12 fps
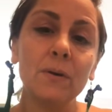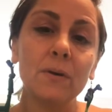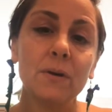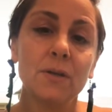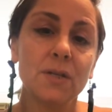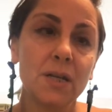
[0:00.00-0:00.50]
You
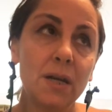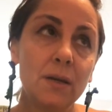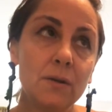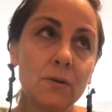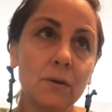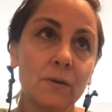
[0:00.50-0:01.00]
can
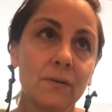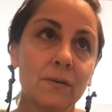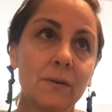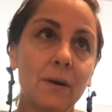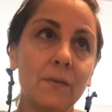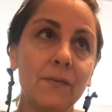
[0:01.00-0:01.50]
change
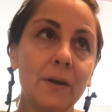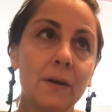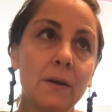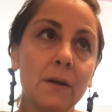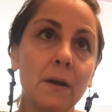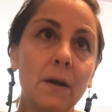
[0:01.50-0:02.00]
yourself
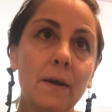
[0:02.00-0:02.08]
in